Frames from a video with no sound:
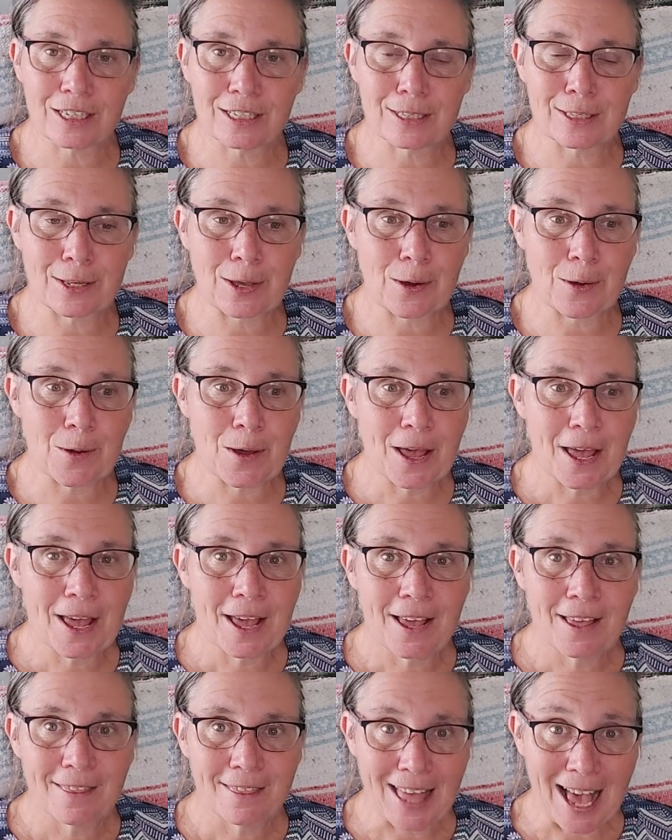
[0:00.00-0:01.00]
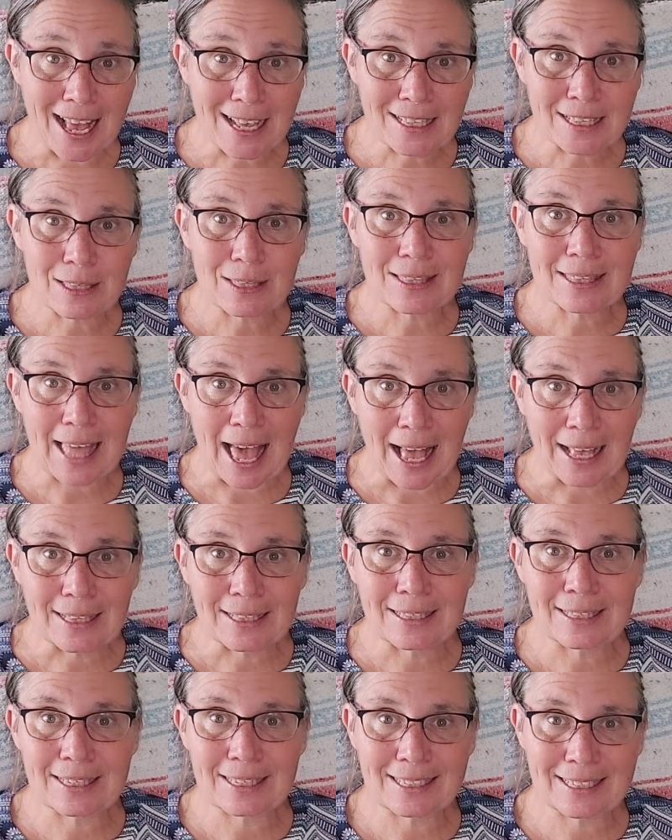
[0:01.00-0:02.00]
So
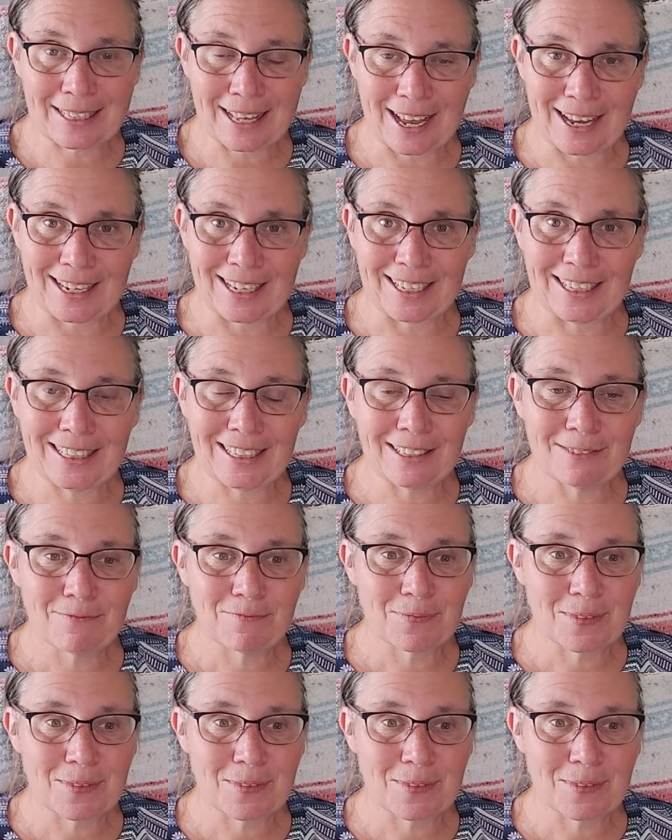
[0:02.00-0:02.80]
that's exciting.